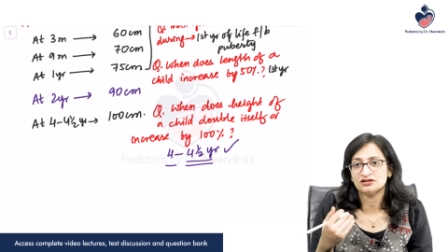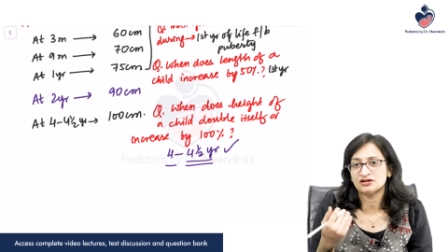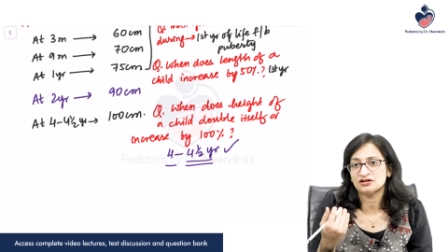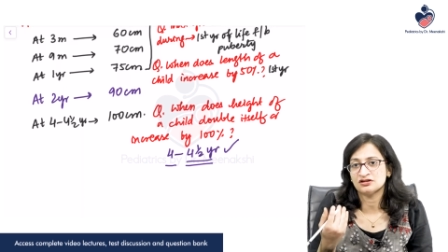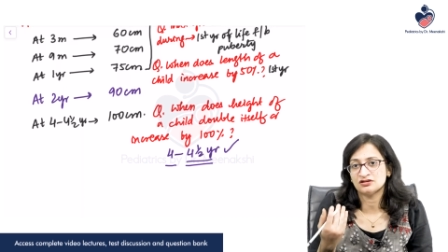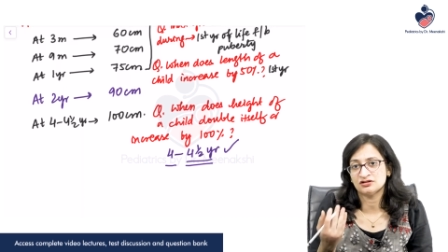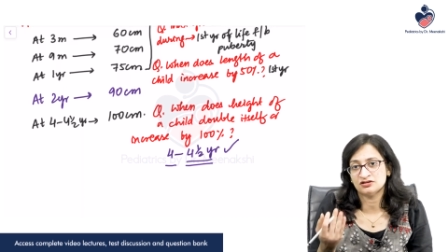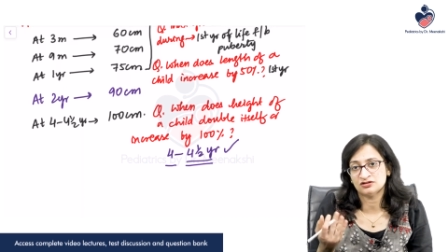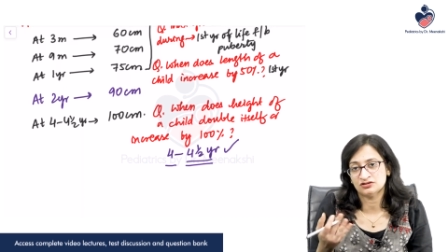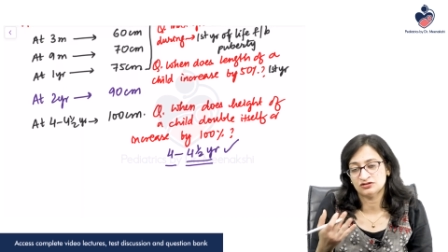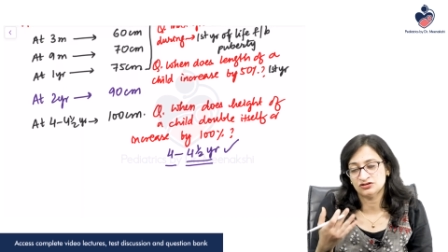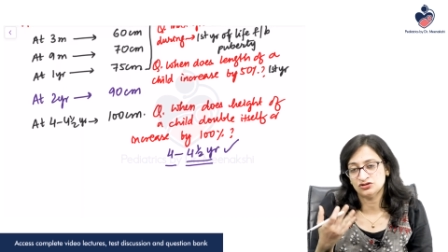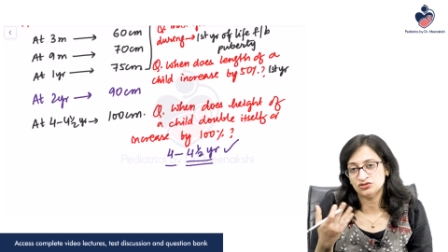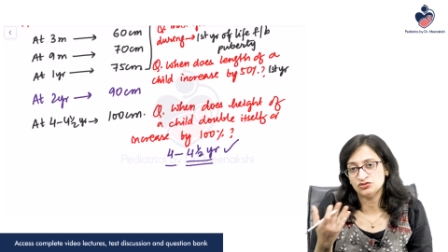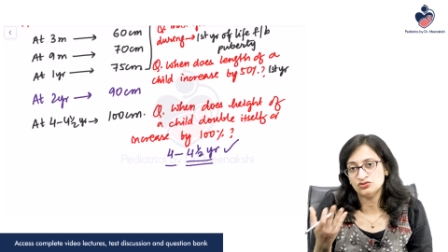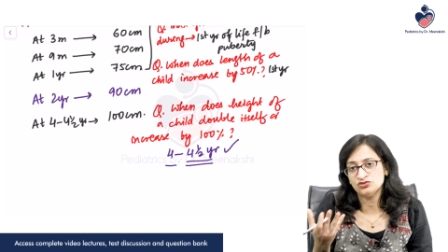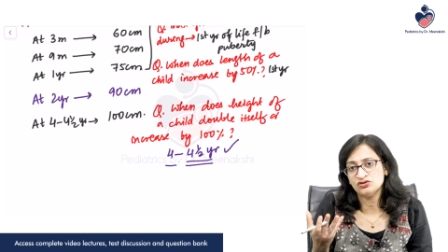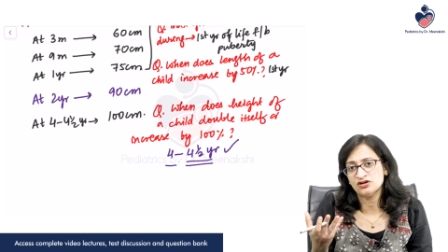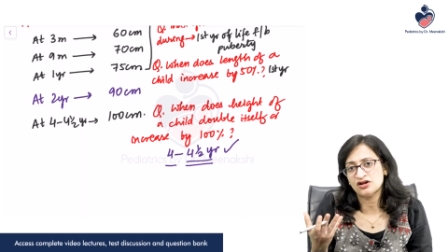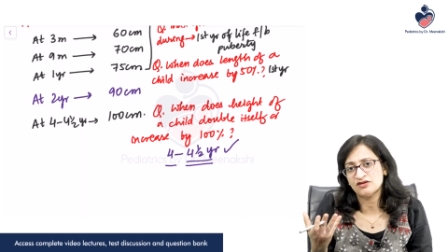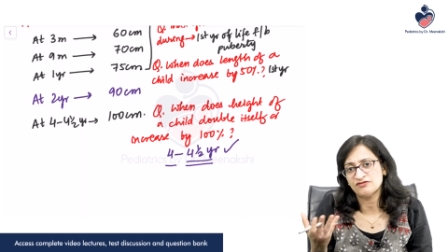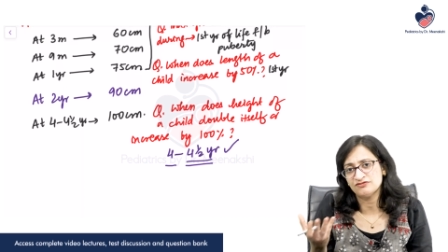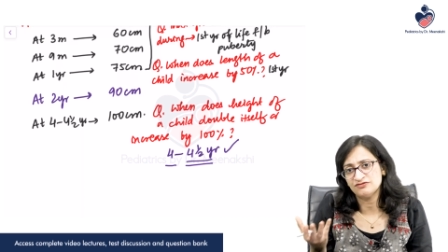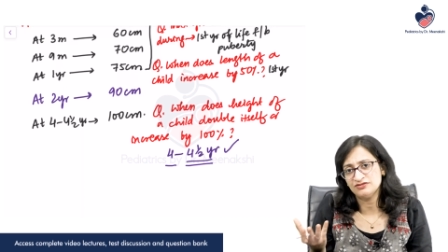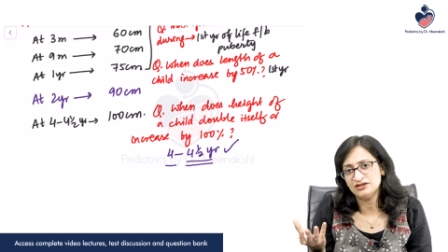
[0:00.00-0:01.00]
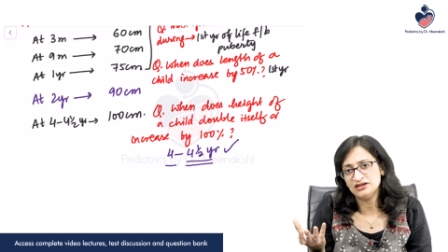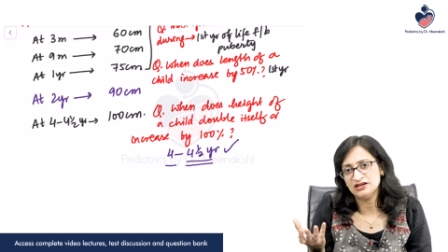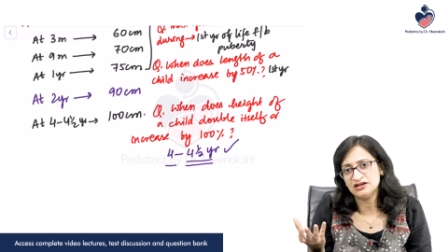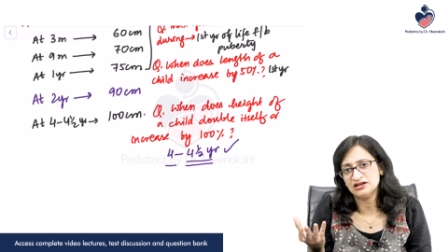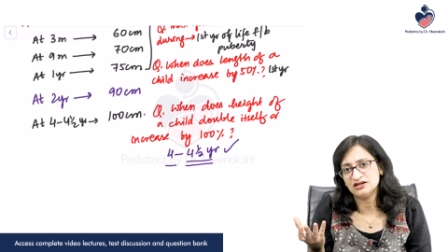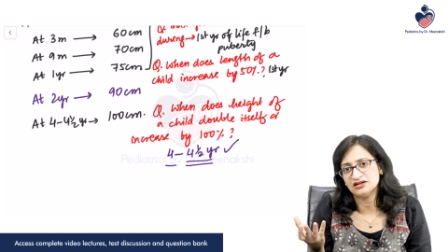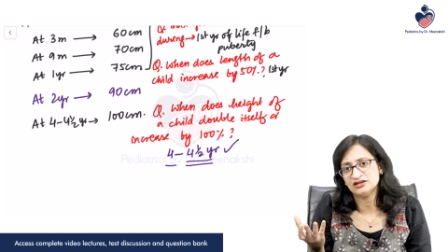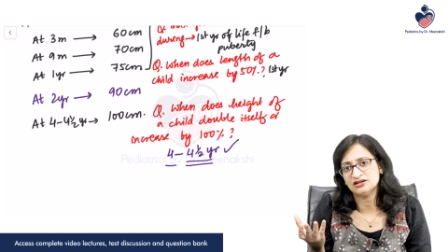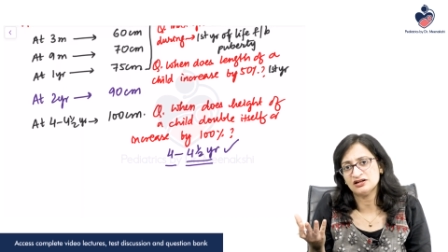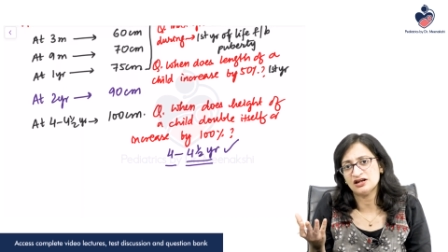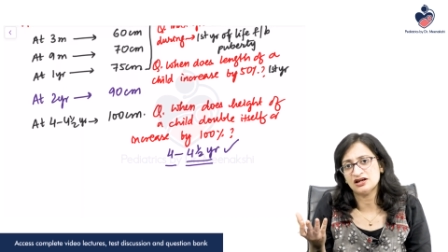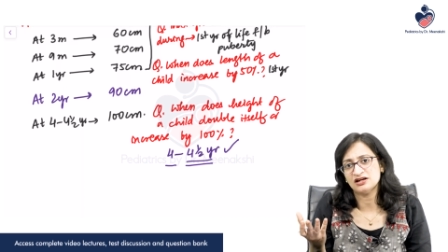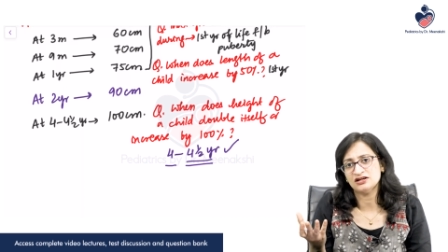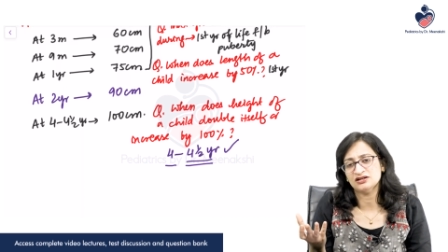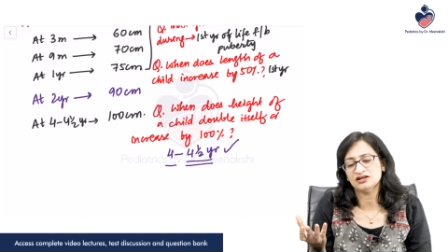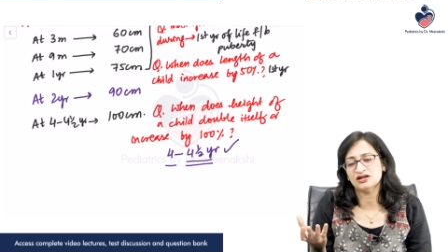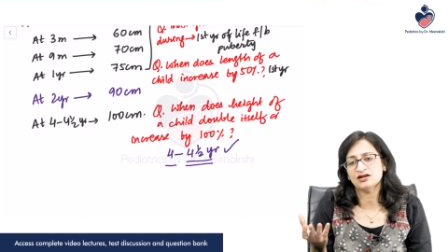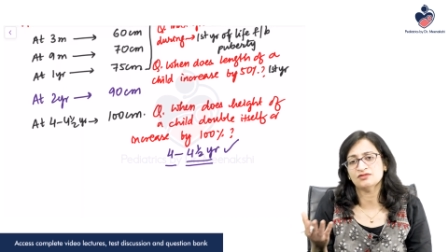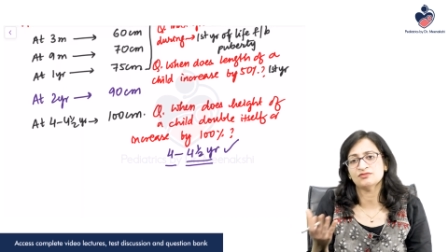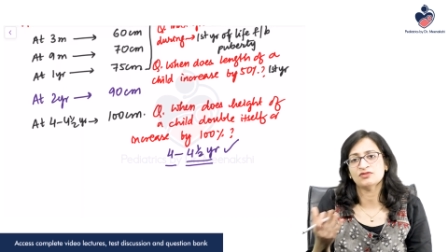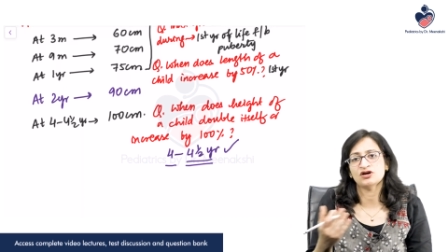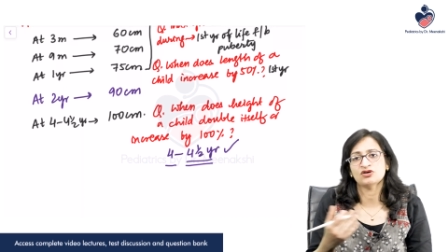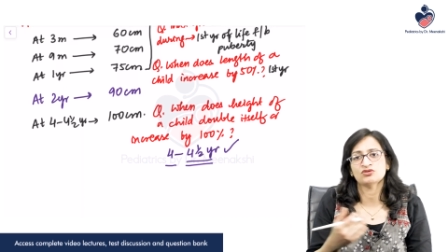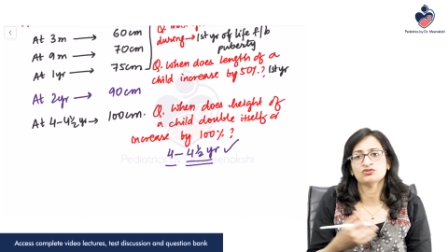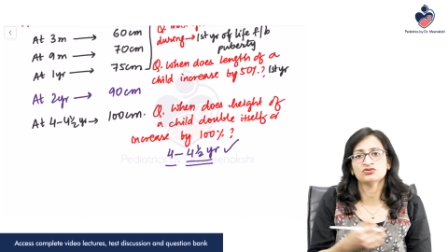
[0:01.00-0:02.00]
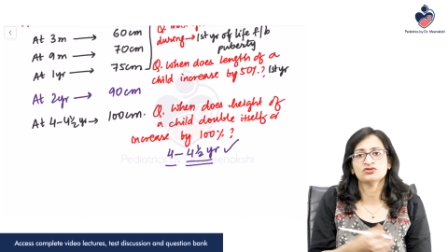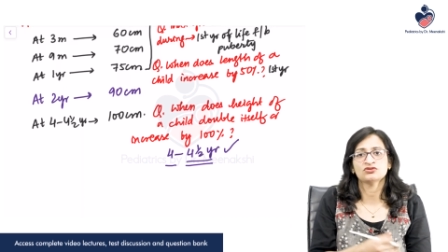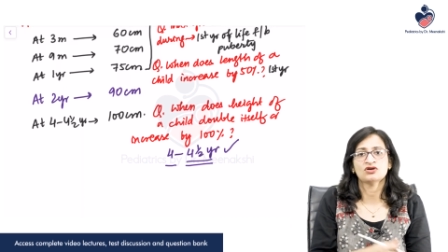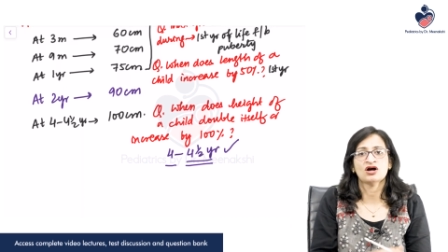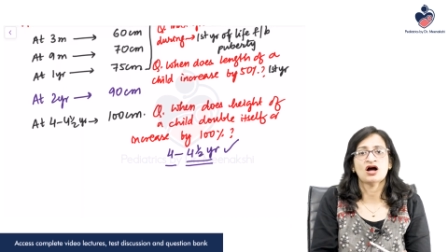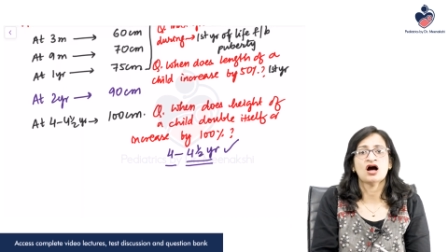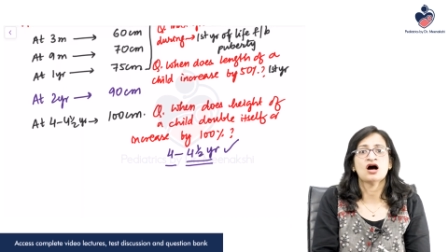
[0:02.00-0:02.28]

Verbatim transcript: uh, you know, roughly get an idea about